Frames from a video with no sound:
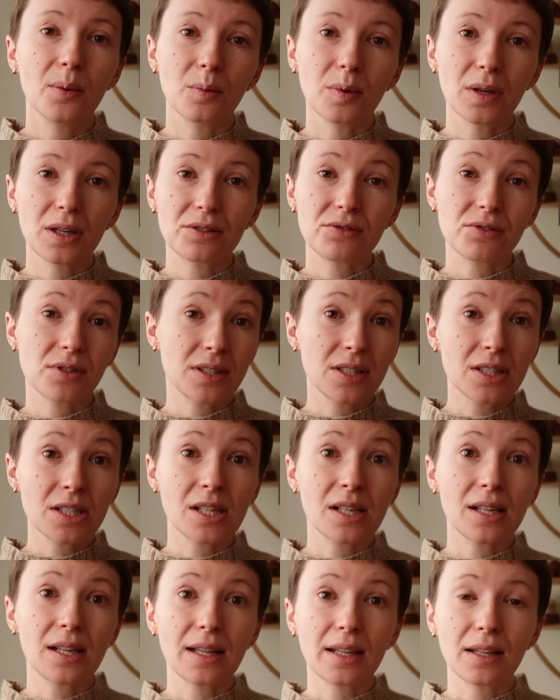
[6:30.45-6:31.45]
where
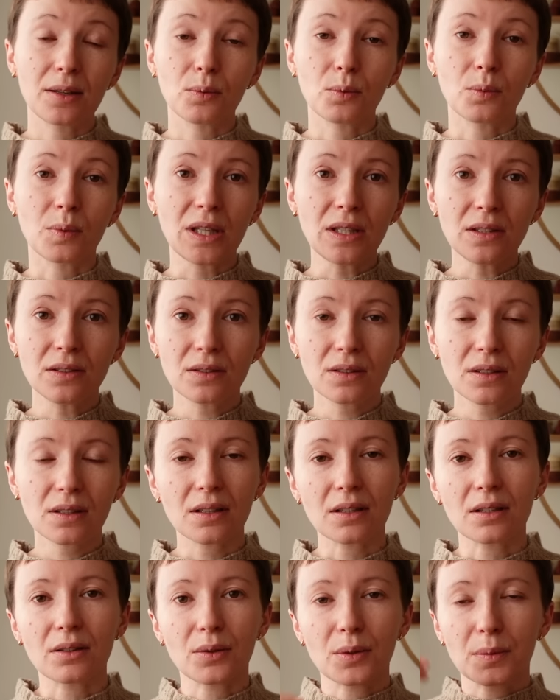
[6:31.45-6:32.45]
traditionally wheat
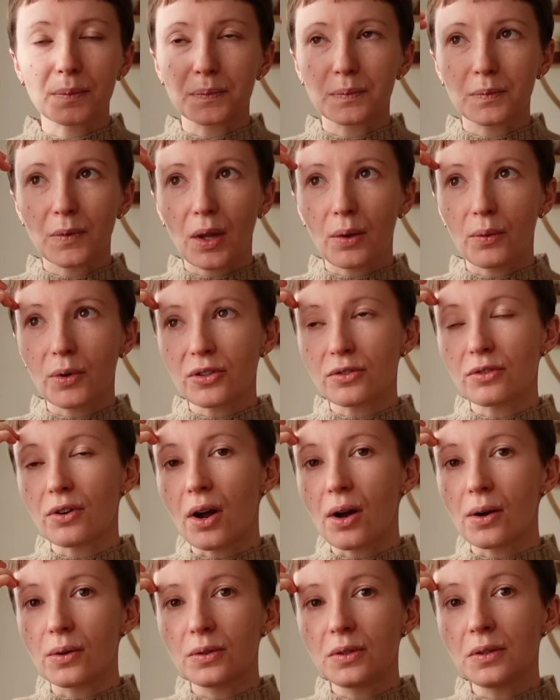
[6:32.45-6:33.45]
was
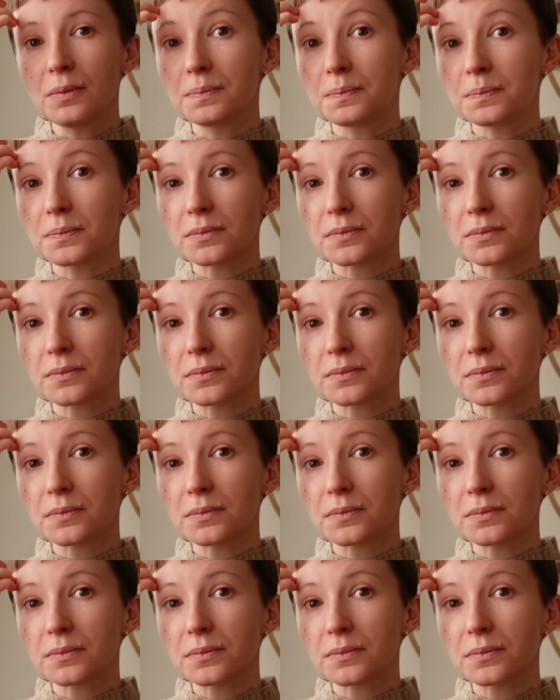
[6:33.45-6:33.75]
grown.